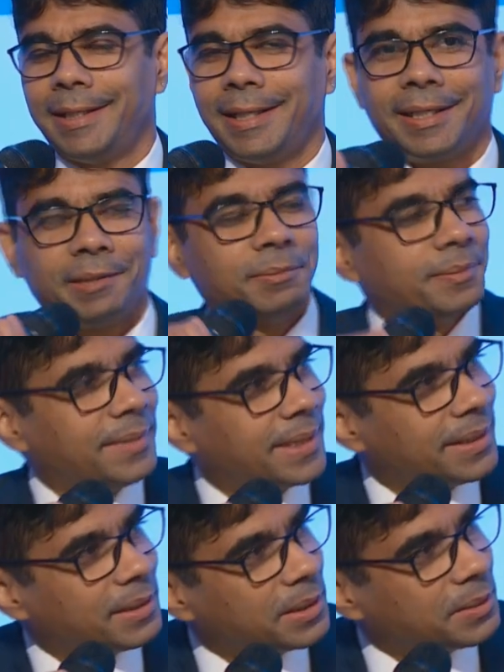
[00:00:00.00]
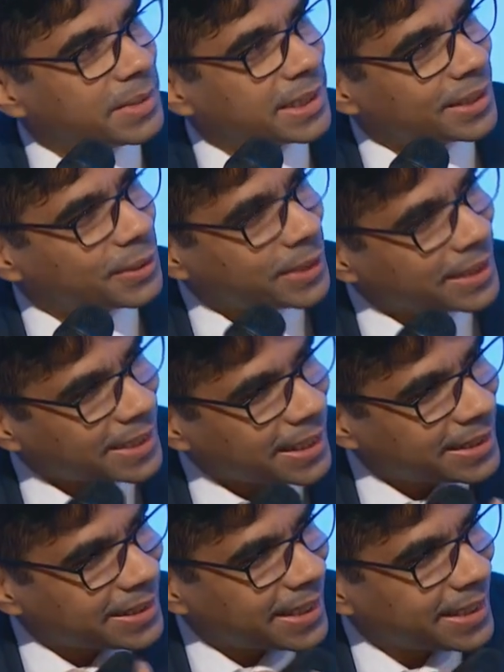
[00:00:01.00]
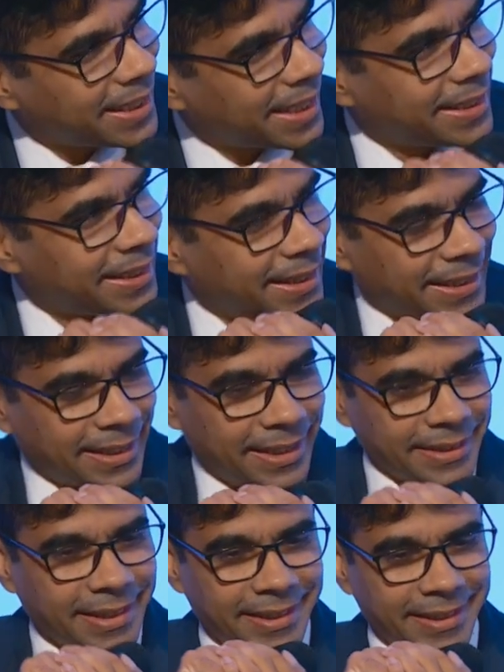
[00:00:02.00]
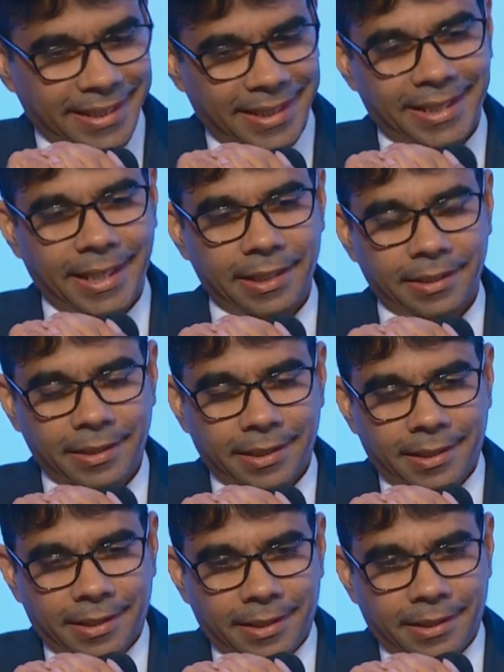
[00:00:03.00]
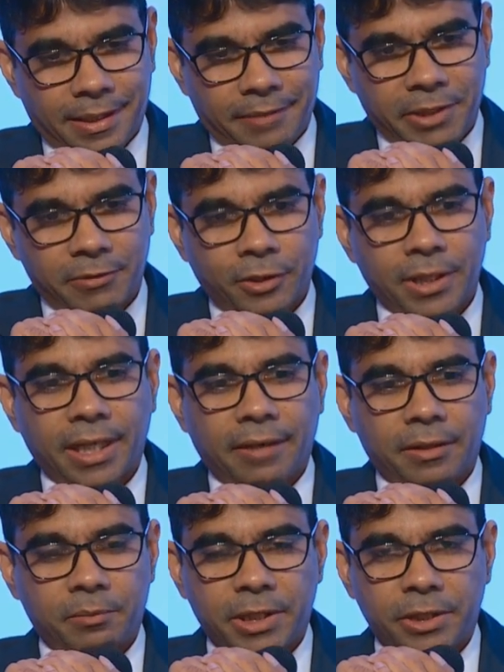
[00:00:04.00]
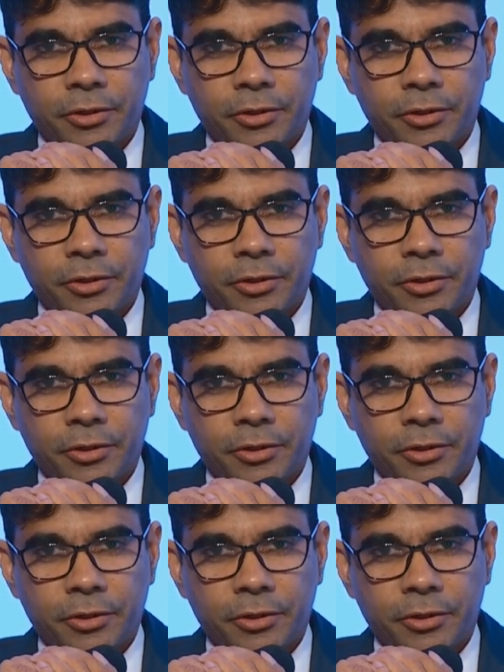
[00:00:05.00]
Mr. Sunil Sethi said that, we want government to